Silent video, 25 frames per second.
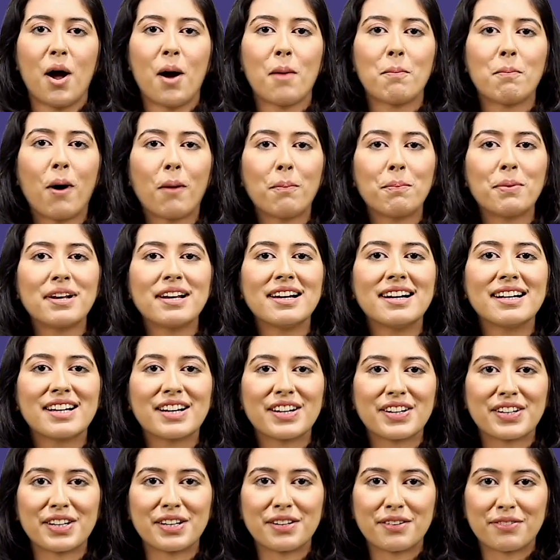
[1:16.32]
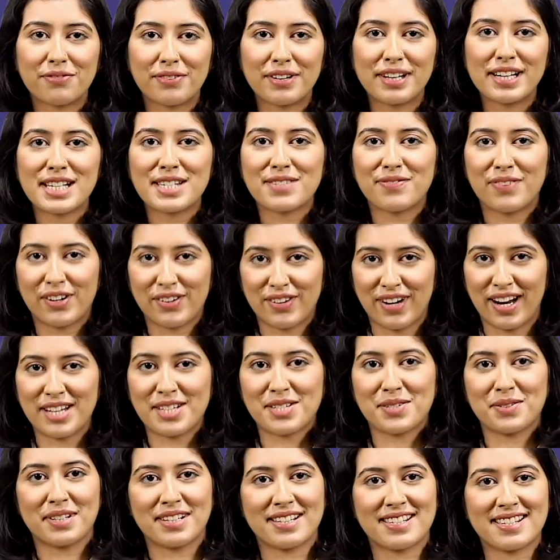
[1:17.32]
Popular career fields for
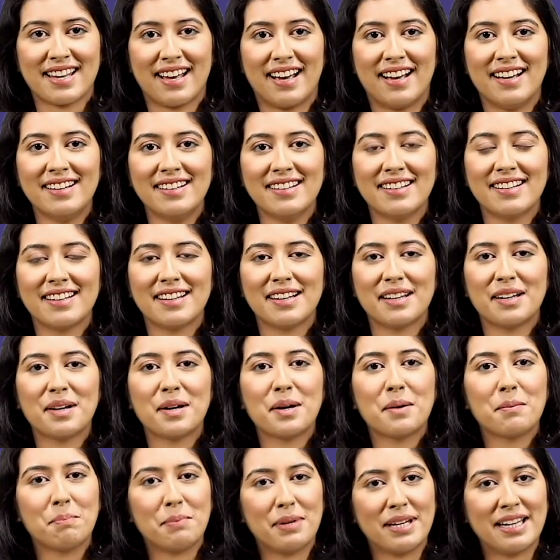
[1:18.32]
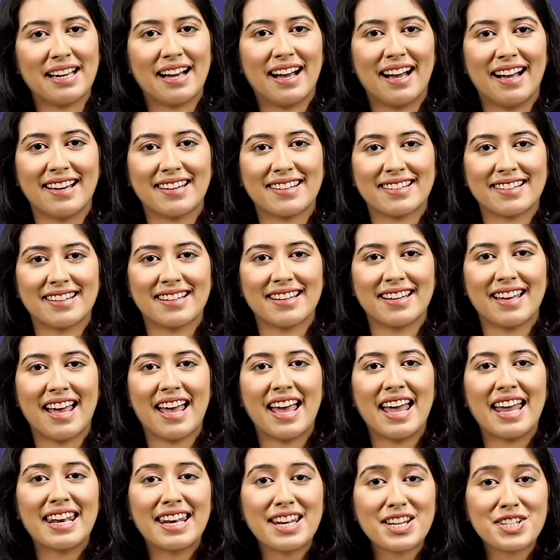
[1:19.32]
graduates are PR,
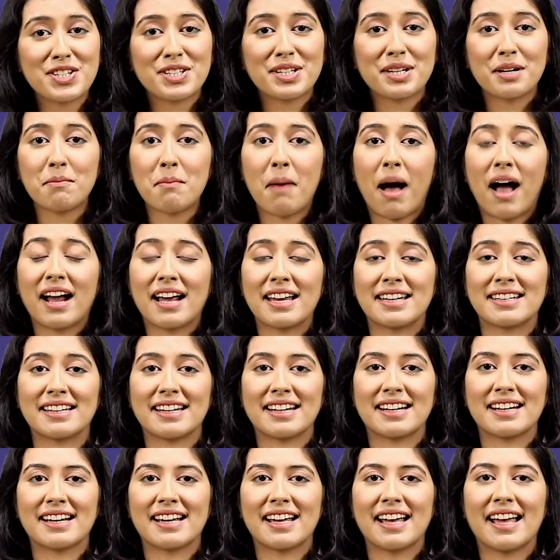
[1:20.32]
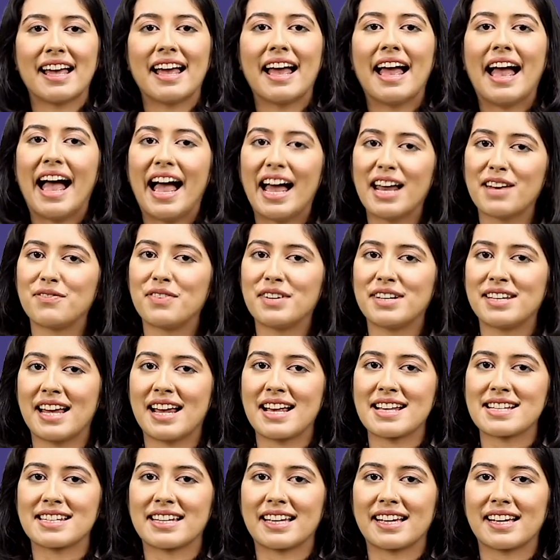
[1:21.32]
digital marketing,
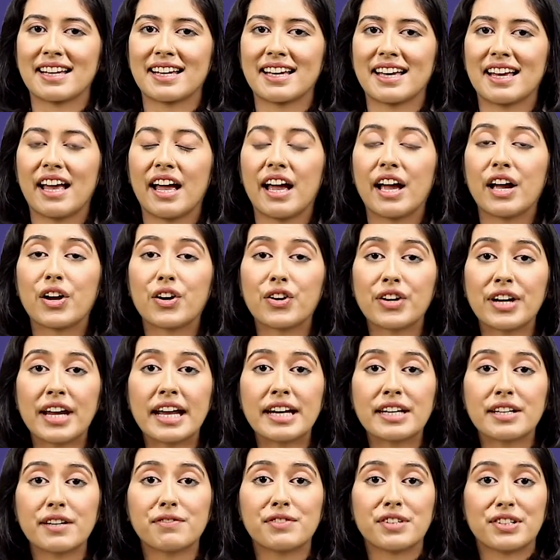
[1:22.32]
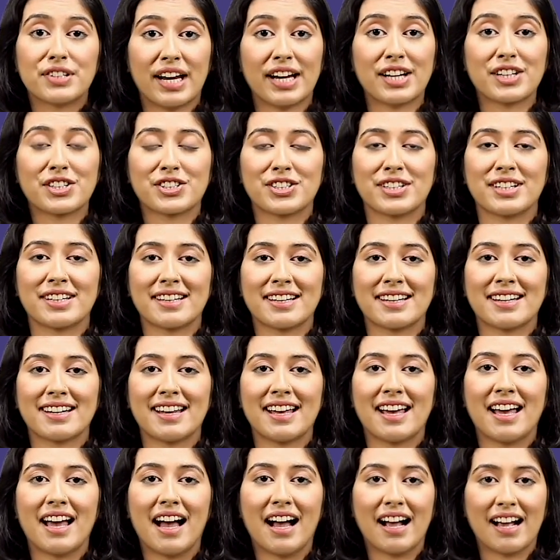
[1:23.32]
advertising, creative direction,
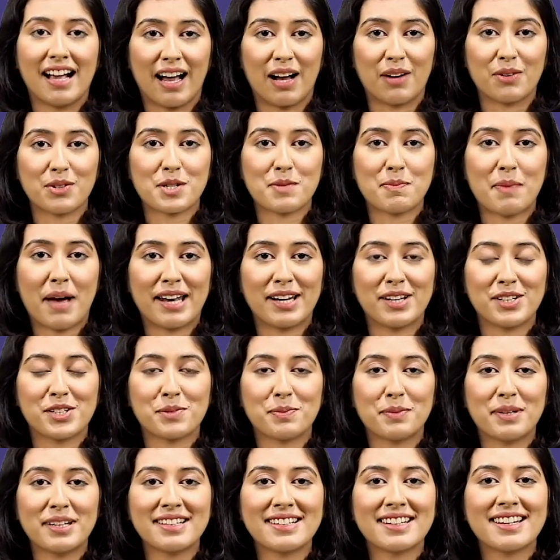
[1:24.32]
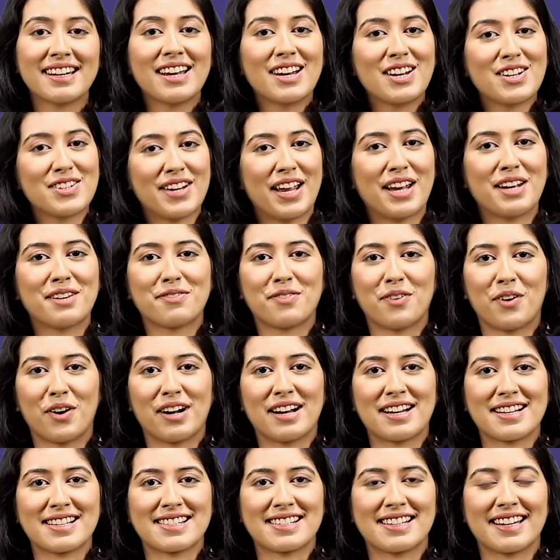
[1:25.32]
accounts management, trend
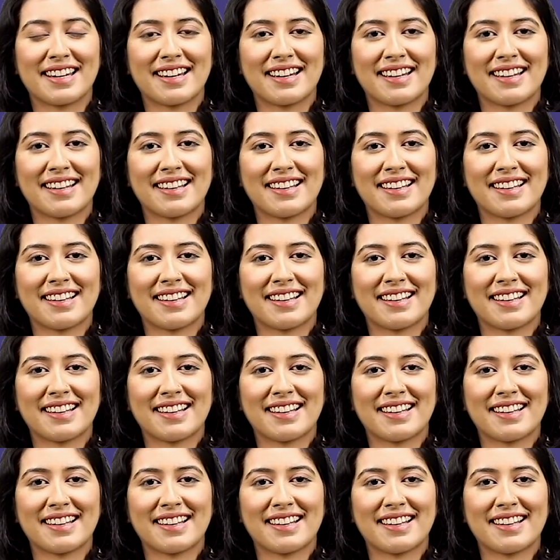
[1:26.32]
forecasting.